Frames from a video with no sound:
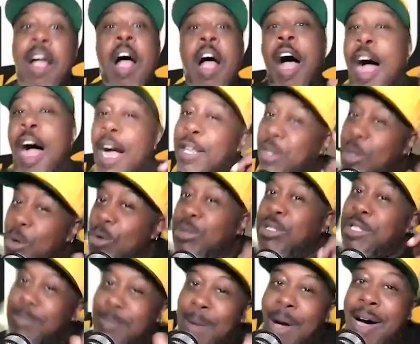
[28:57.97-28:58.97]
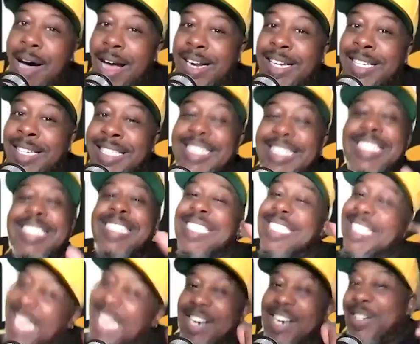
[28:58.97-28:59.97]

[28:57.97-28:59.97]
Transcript: Are you smarter than a